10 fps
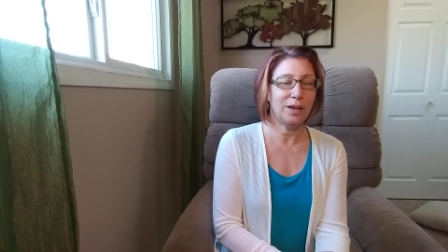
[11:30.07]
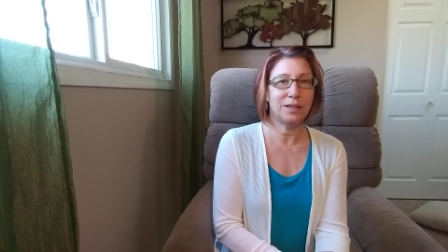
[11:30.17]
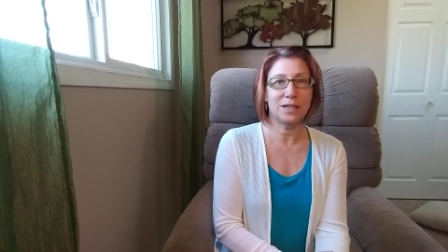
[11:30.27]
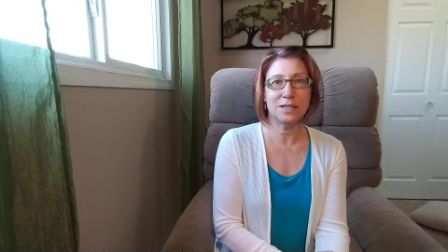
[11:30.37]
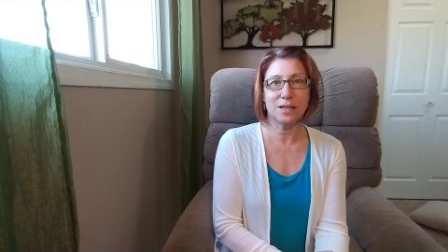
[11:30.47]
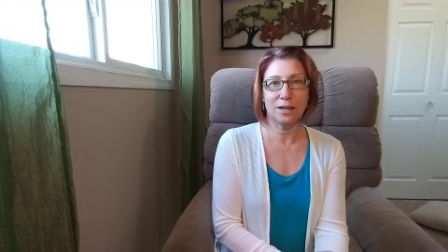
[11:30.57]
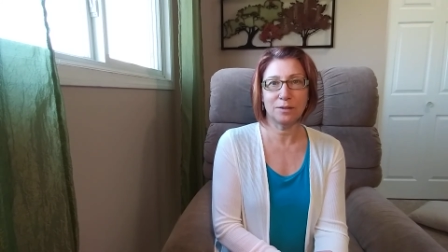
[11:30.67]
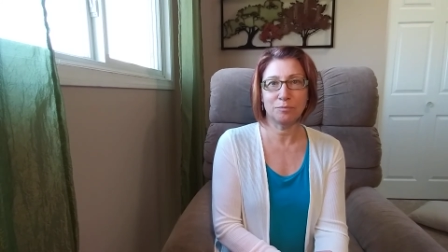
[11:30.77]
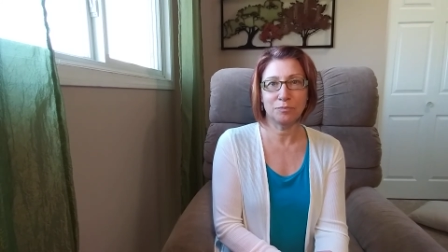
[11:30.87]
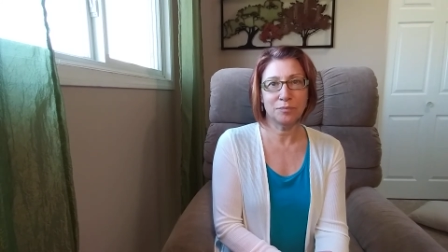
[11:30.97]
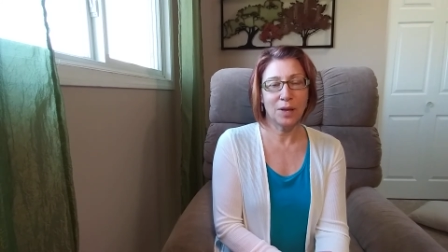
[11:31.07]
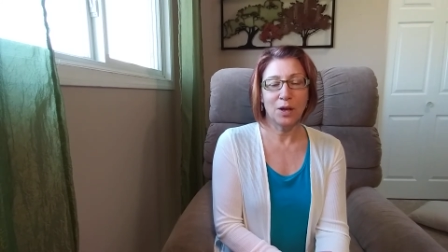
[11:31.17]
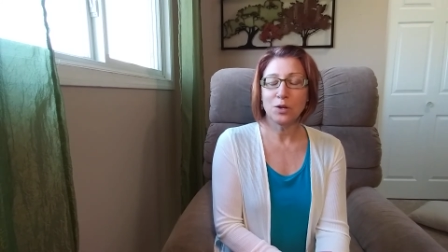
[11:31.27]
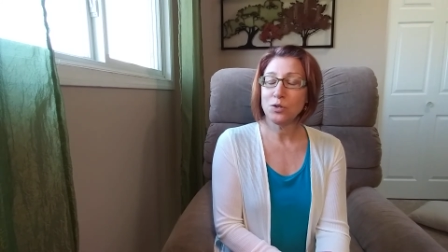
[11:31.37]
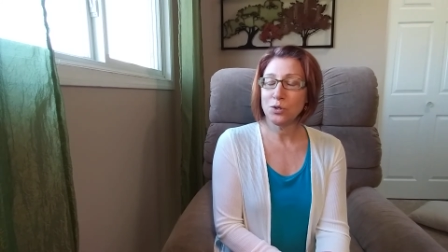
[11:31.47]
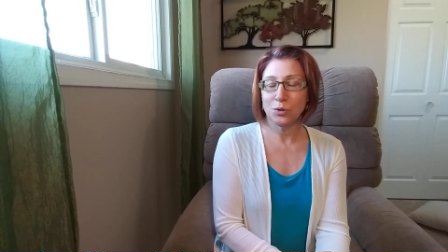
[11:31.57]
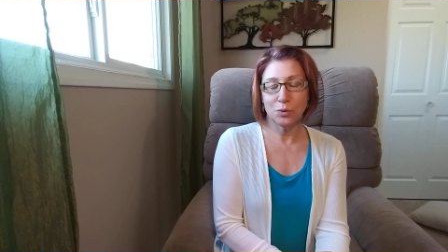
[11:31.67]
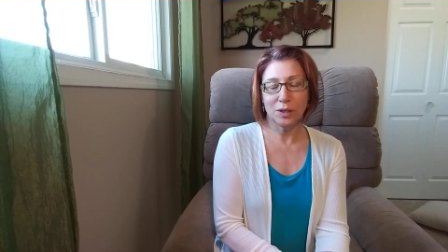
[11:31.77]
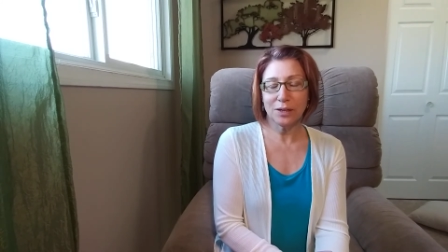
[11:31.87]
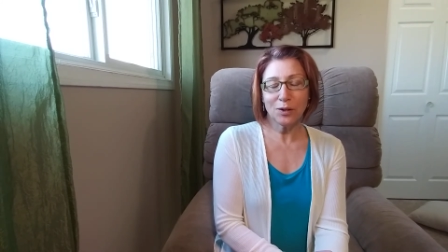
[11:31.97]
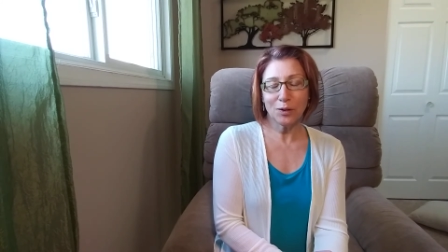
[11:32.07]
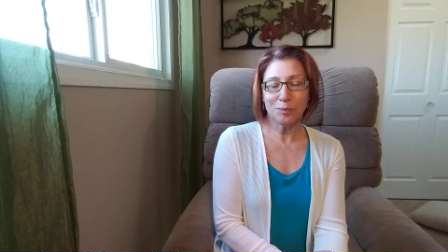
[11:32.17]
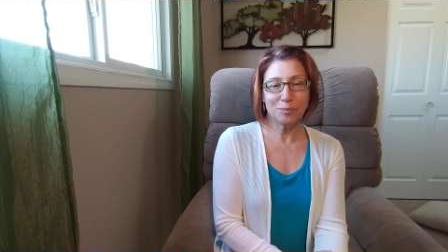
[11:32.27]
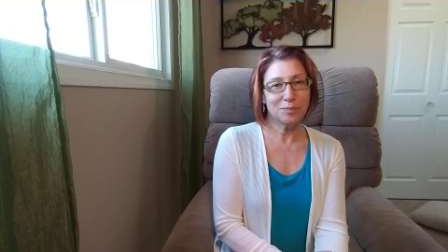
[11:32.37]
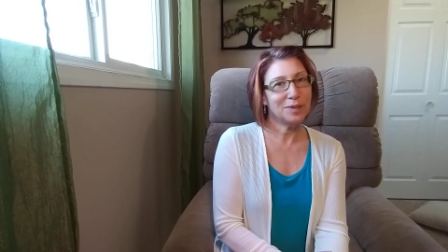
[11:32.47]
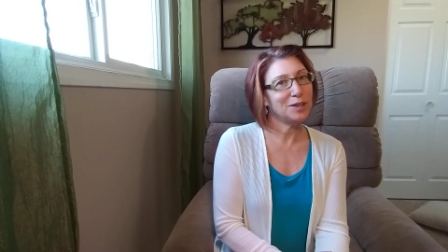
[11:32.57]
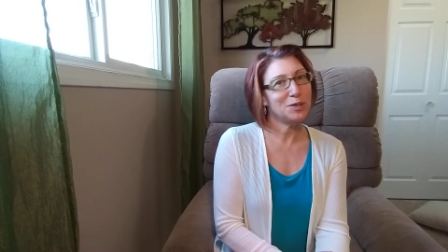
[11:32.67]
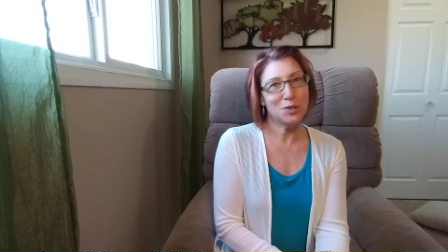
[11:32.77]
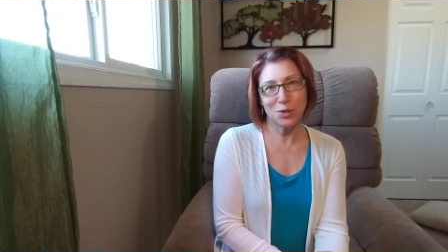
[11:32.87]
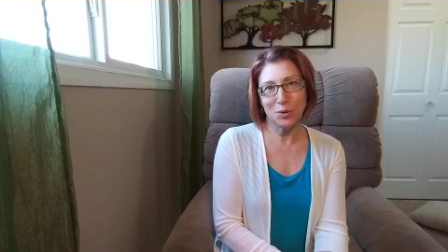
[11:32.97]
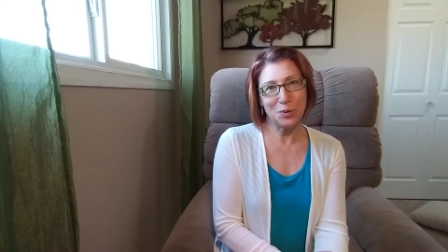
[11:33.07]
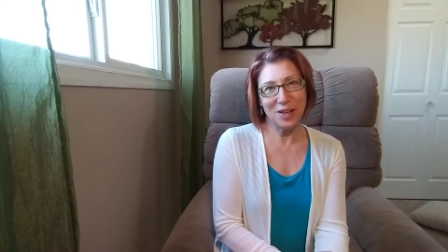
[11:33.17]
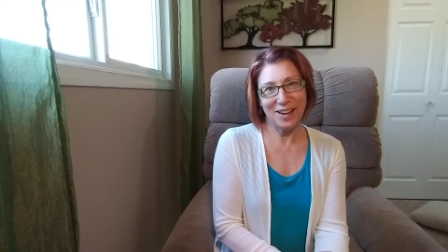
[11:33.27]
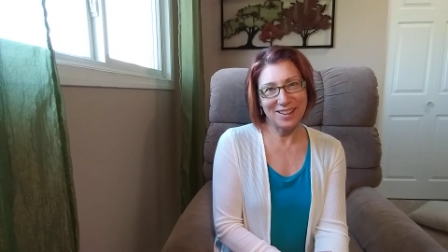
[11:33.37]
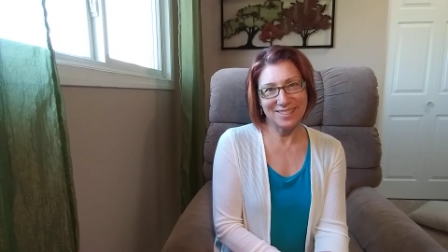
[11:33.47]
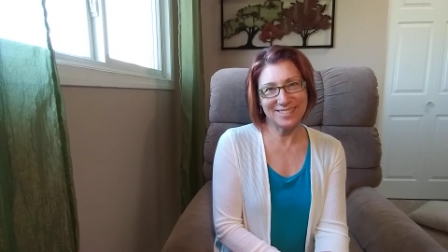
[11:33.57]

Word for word: And he said, too little, too late.